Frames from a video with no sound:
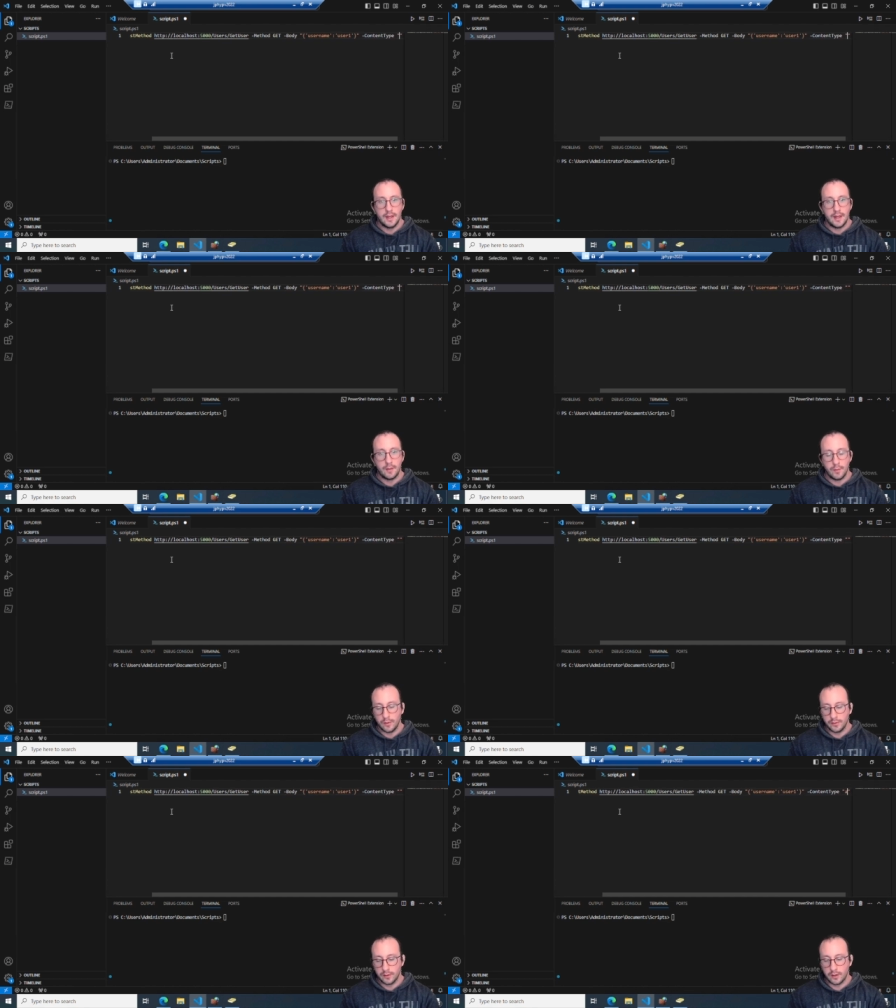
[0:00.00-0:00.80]
And we
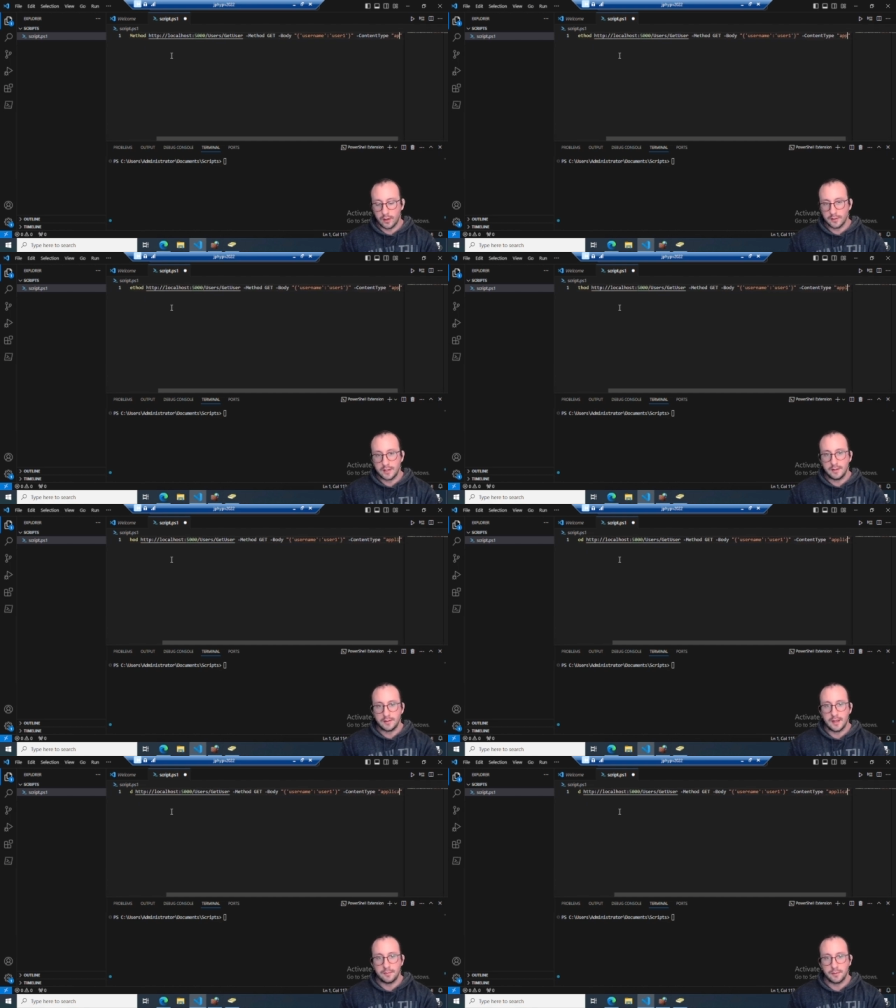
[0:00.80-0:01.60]
want the content
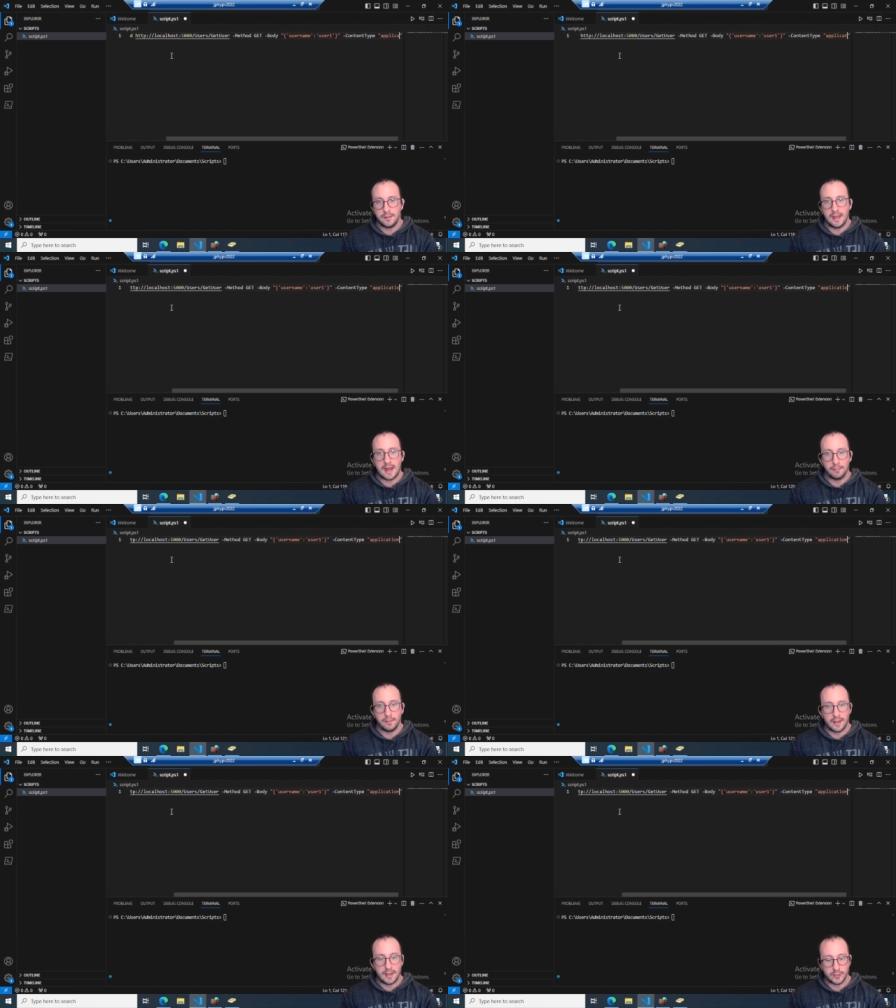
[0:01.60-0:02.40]
type to be
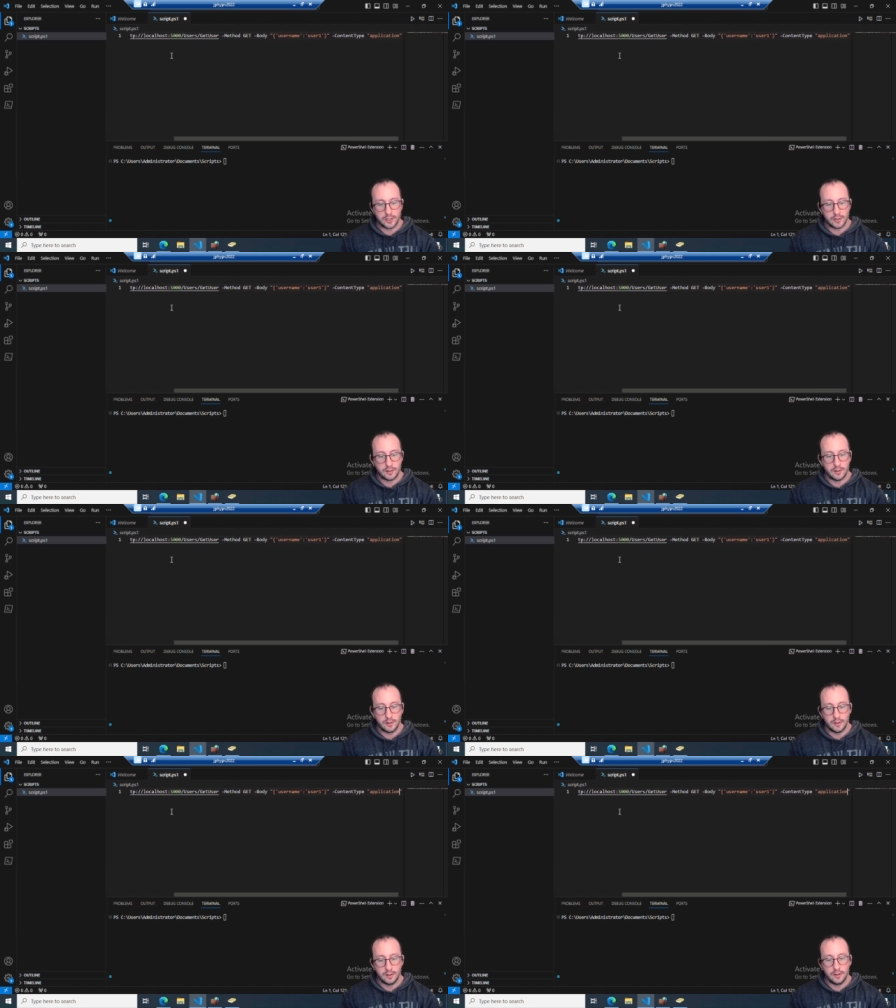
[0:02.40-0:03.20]
application
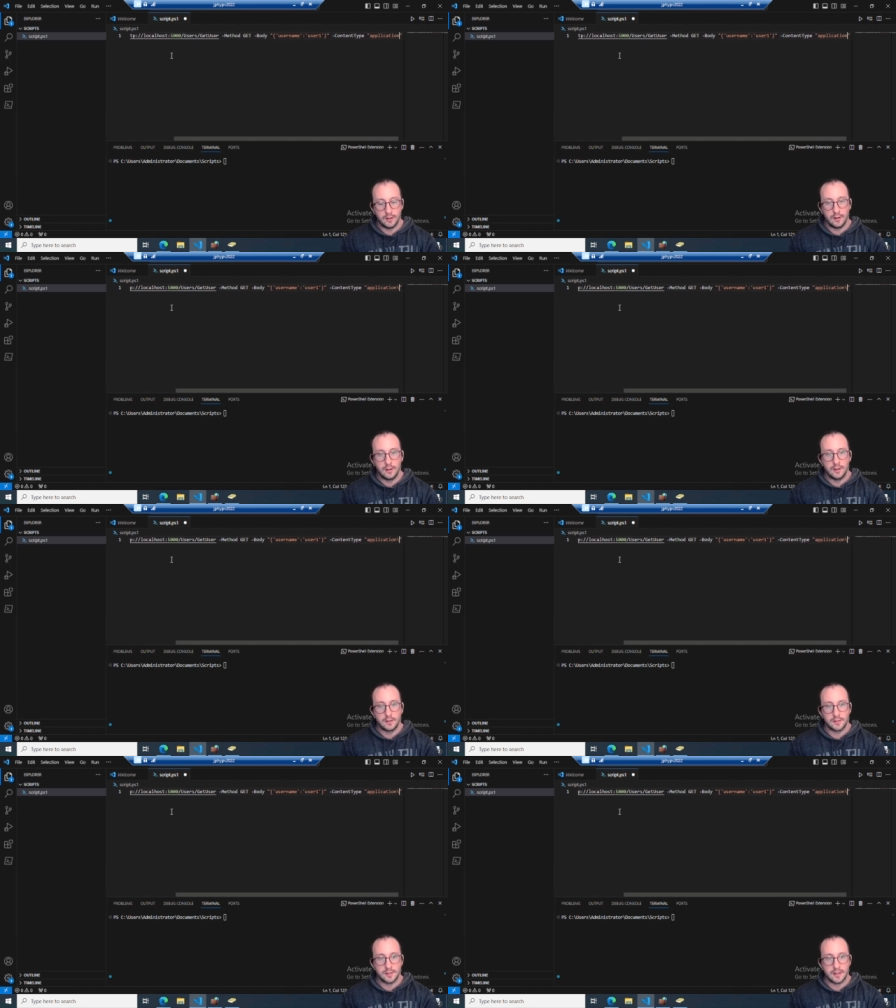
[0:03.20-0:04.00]

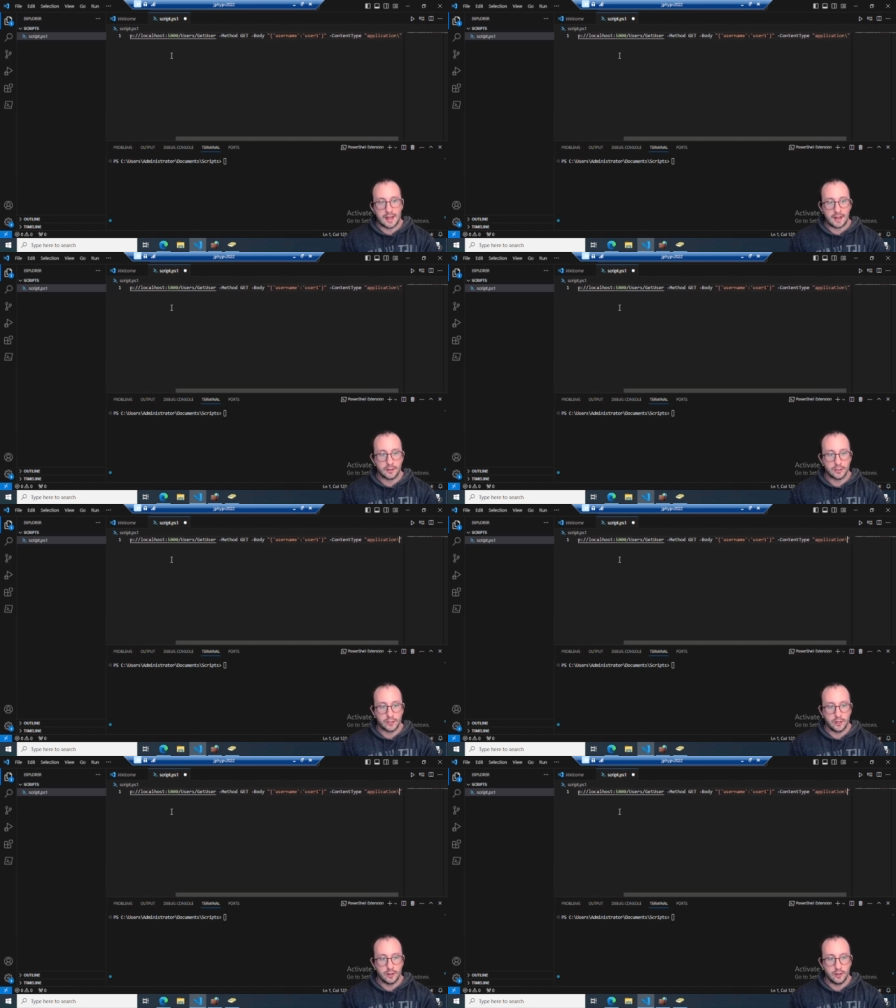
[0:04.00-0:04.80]
slash,